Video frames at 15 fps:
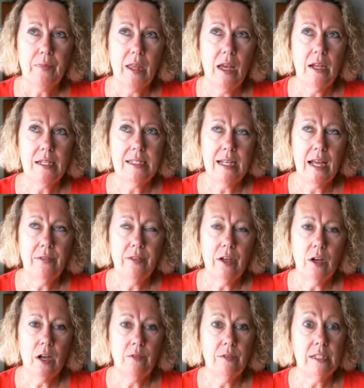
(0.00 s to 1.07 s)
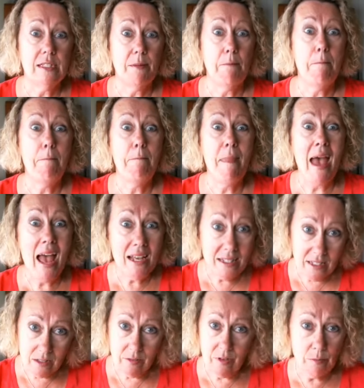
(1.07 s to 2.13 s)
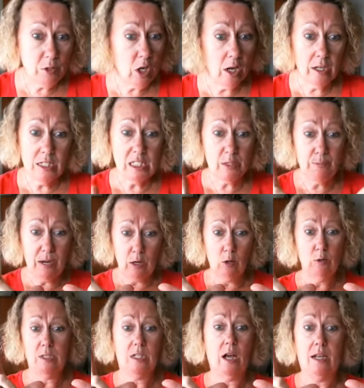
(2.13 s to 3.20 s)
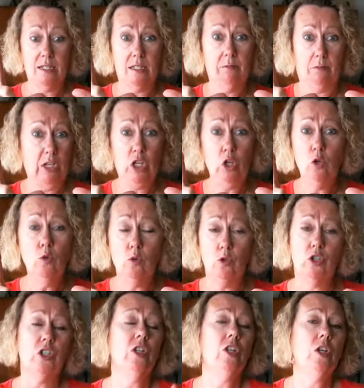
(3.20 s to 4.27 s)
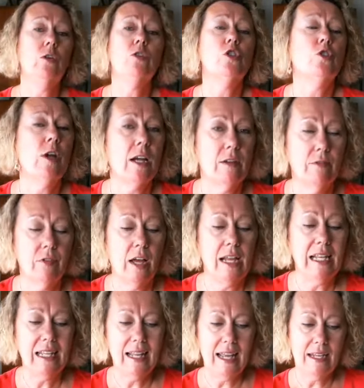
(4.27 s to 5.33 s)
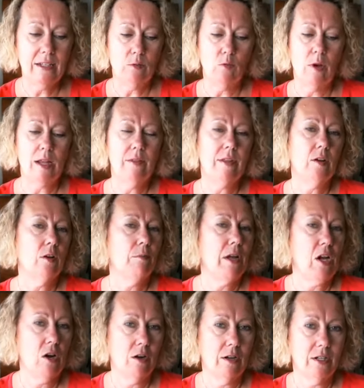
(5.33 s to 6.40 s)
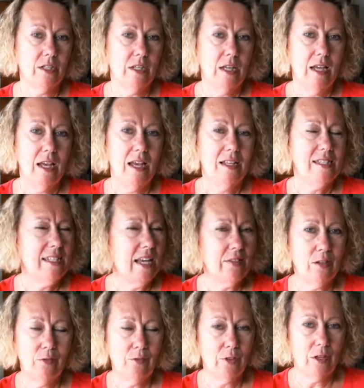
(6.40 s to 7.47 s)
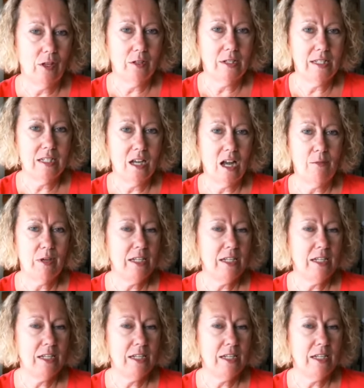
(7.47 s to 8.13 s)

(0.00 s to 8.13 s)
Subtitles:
And I sat there, and this massive, I'm talking sparrow size, like huge dragonfly landed right there on my heart. Sat there for the longest time.